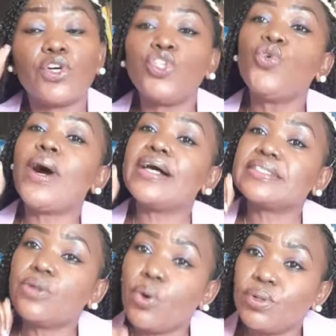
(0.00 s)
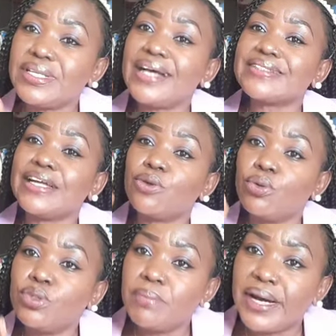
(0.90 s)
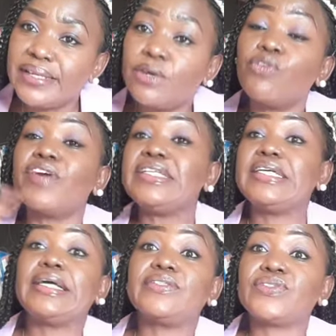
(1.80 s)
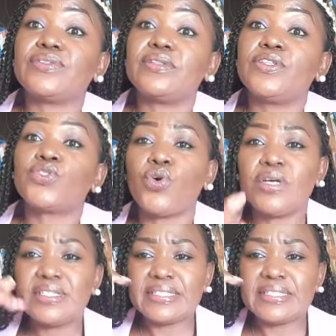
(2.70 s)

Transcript: you are as old as an old man of 80 years. So